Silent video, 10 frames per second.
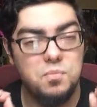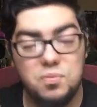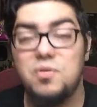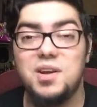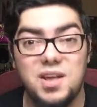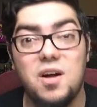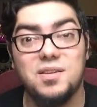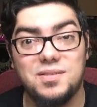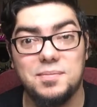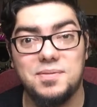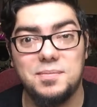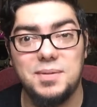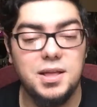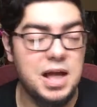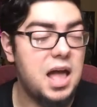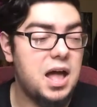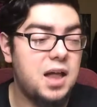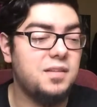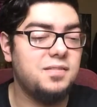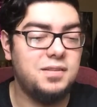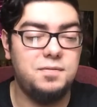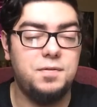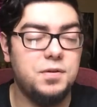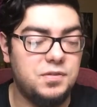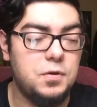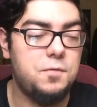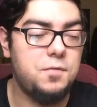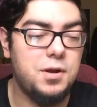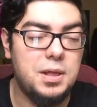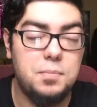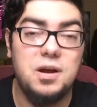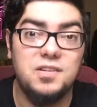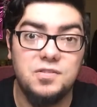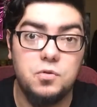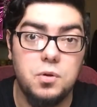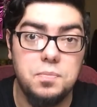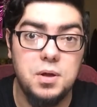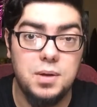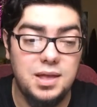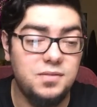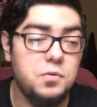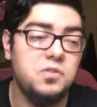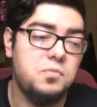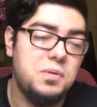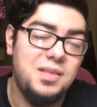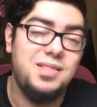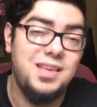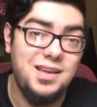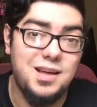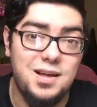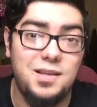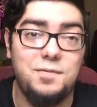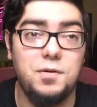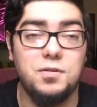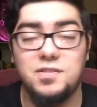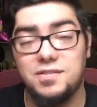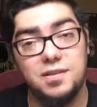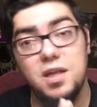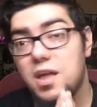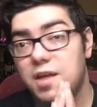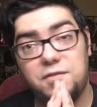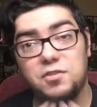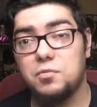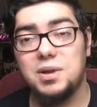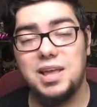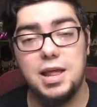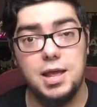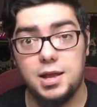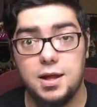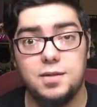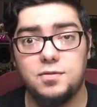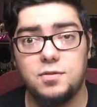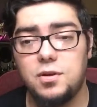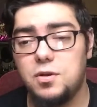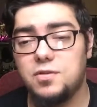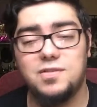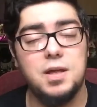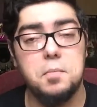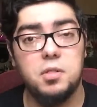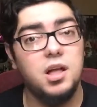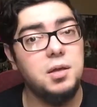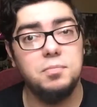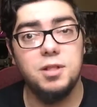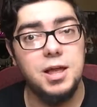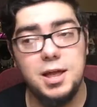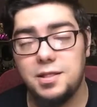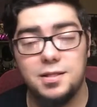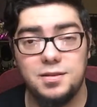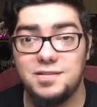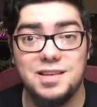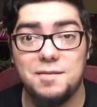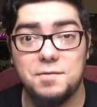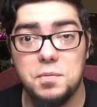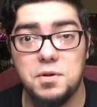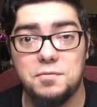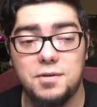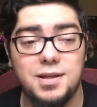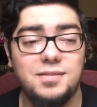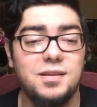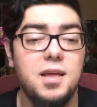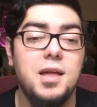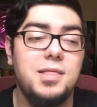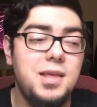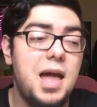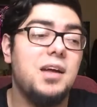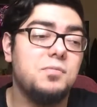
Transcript: pretty awesome to me. Like, I honestly feel so far that Project Scorpio is going to be the if you just want to get a console, you know, just like plug and play and just have fun with your friends, the